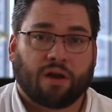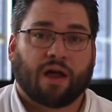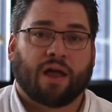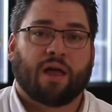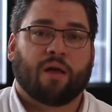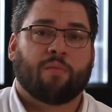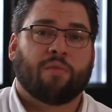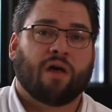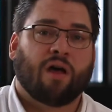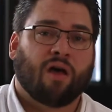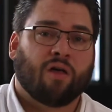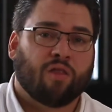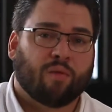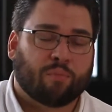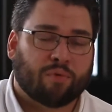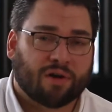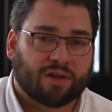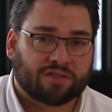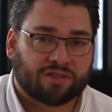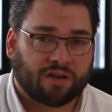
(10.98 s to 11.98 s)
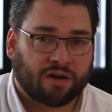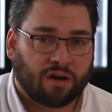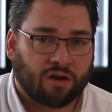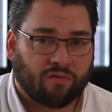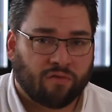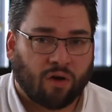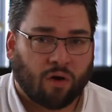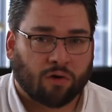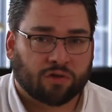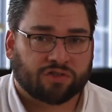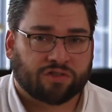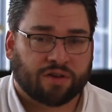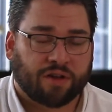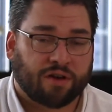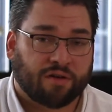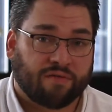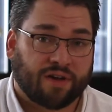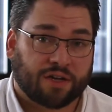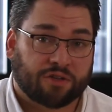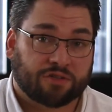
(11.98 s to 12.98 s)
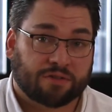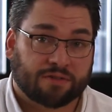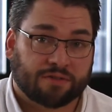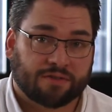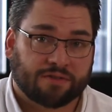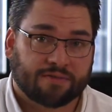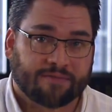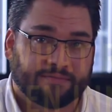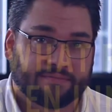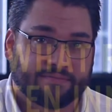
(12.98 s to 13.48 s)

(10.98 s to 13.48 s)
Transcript: and I am uh, the president of Hallsten Innovations.